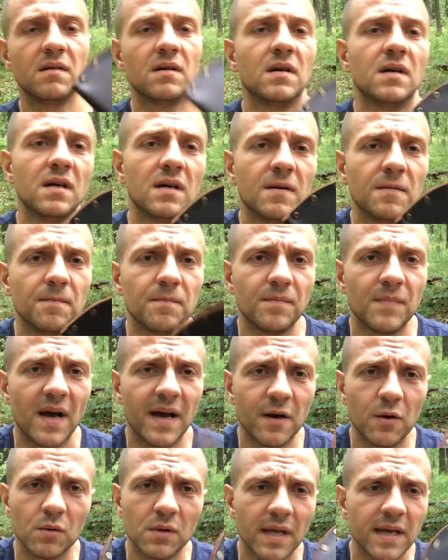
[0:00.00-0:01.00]

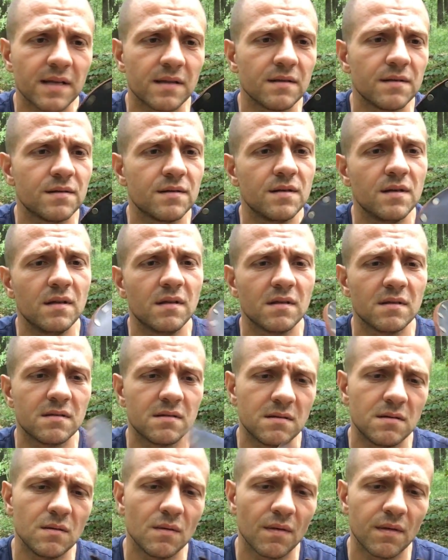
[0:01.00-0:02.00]
I don't like this sheath,
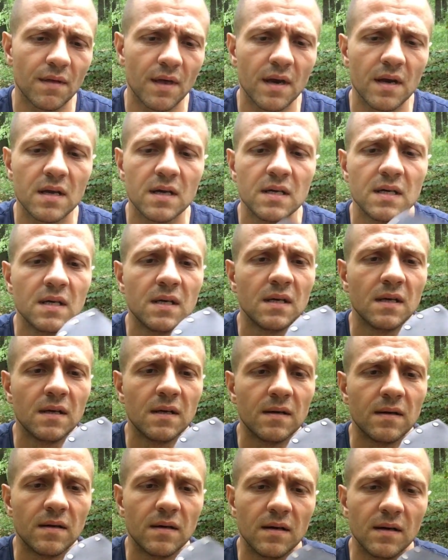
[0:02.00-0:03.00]
it's too thin.
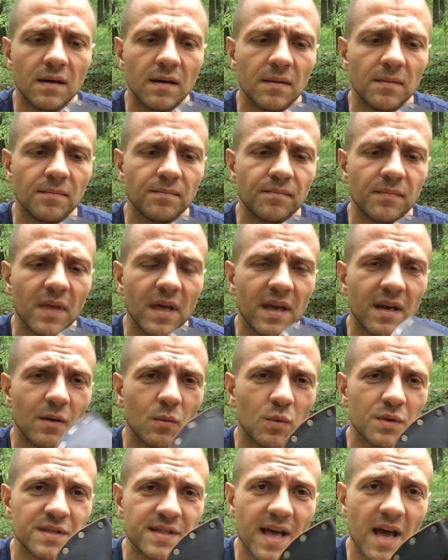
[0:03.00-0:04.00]
And it
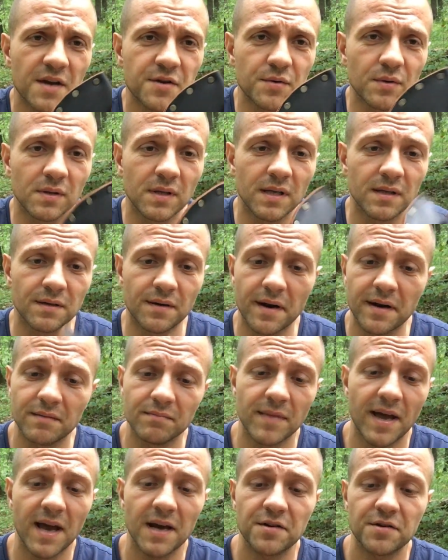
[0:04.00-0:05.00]
was natural leather. I
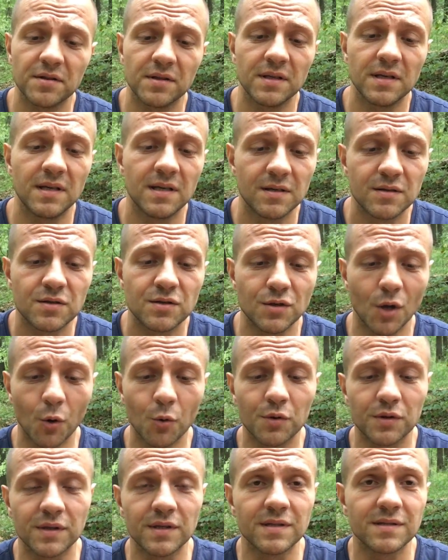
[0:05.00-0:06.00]
actually
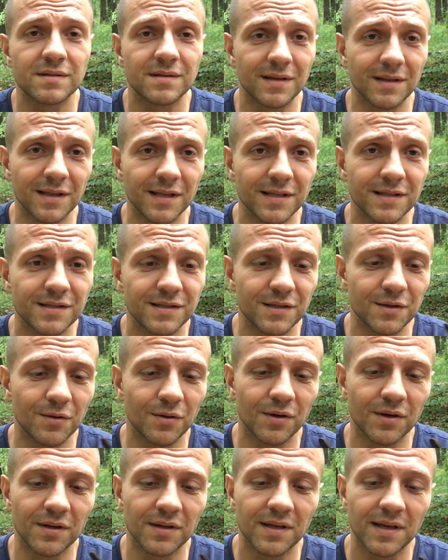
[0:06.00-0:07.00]
soaked this in linseed
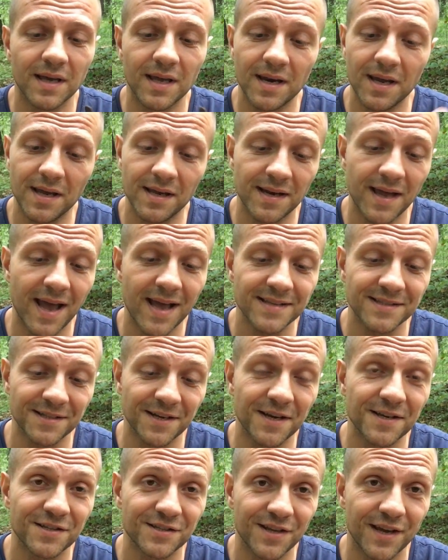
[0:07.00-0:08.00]
oil, and it has a
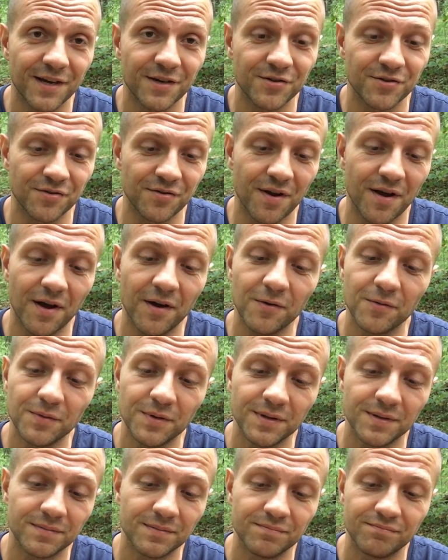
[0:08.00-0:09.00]
nice texture now.
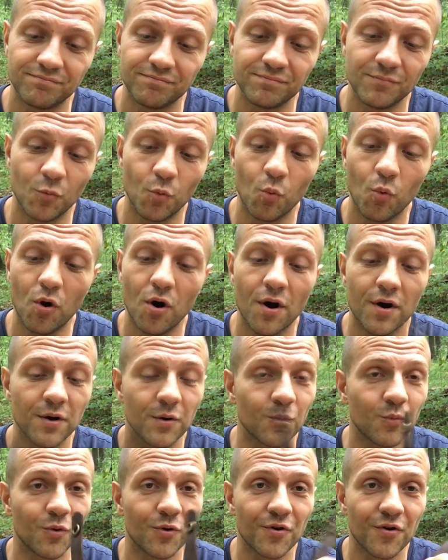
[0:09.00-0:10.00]
Water
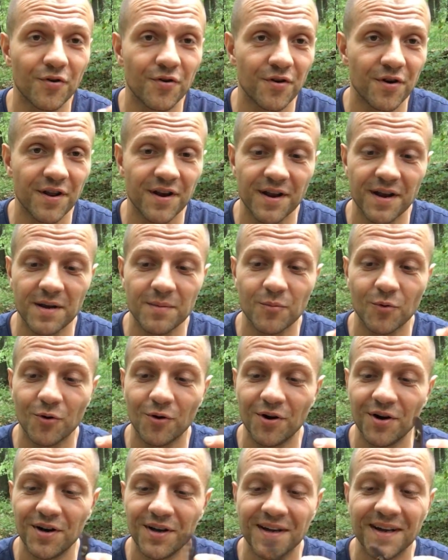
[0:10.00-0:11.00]
won't hurt it
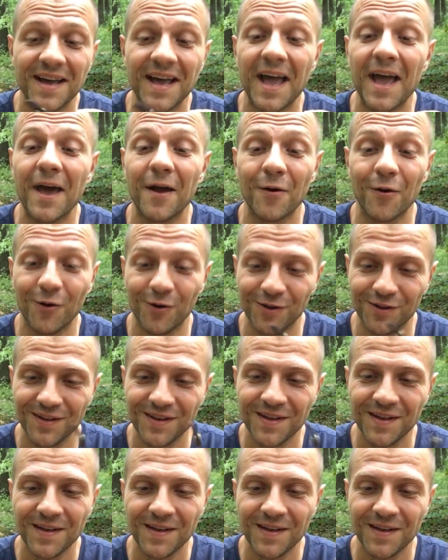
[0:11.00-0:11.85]
anymore at all.